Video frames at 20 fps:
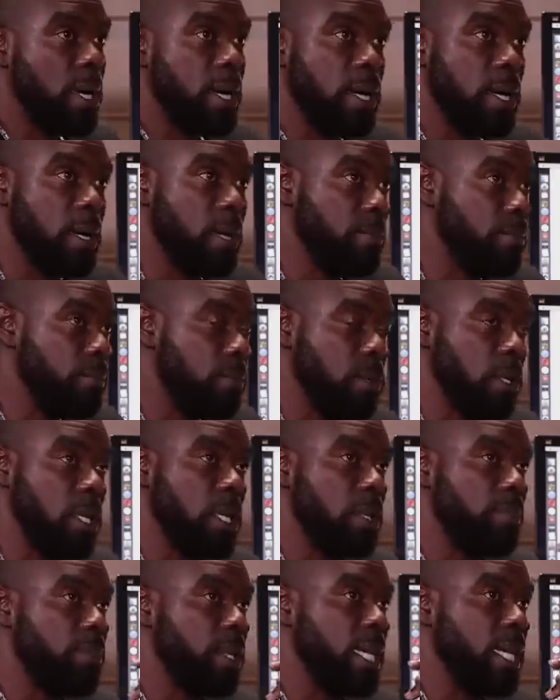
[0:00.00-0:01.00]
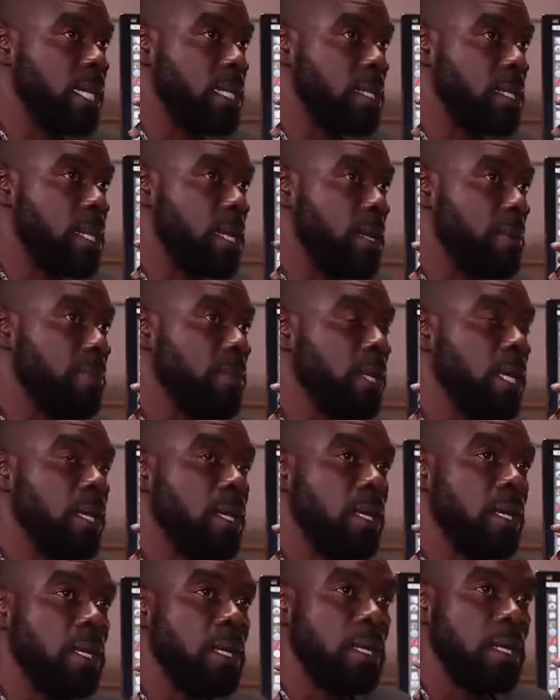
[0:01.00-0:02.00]
of players, players them,
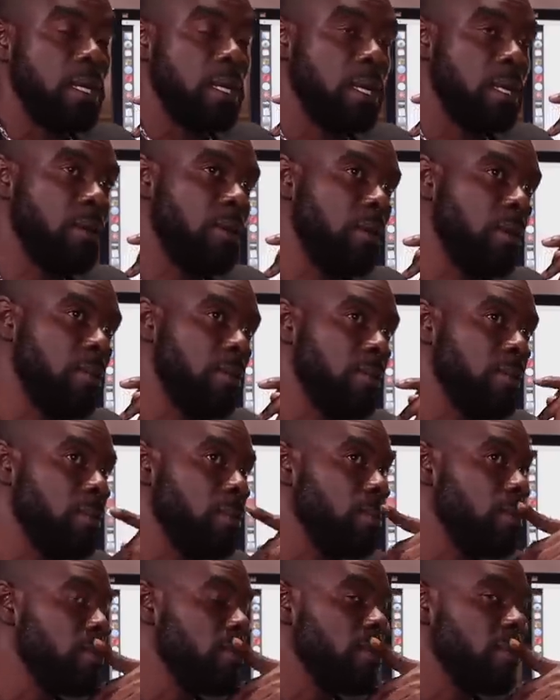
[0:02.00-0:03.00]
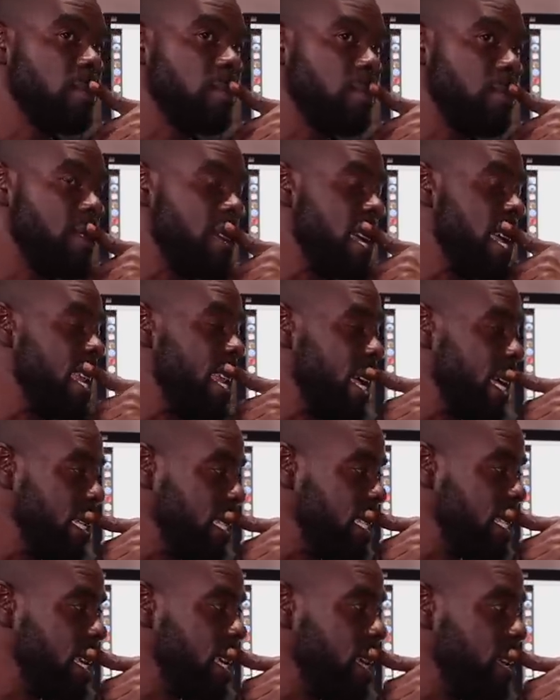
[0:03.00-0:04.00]
mm. you know,
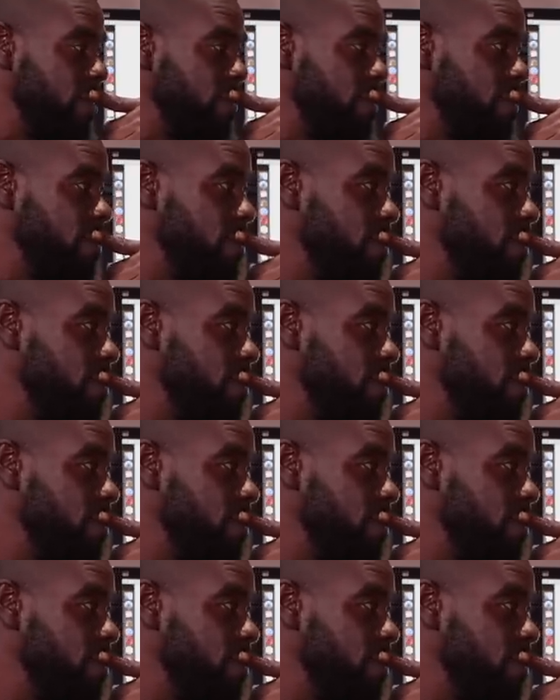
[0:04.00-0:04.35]
realize say